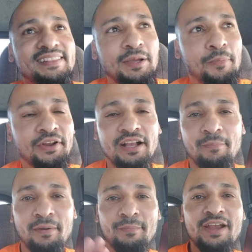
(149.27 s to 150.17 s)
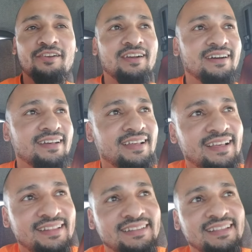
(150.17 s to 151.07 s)
They're putting up a mirror
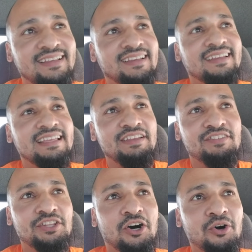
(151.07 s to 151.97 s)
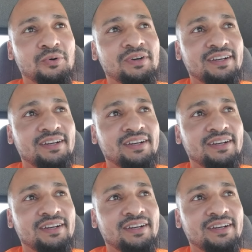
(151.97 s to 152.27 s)
even though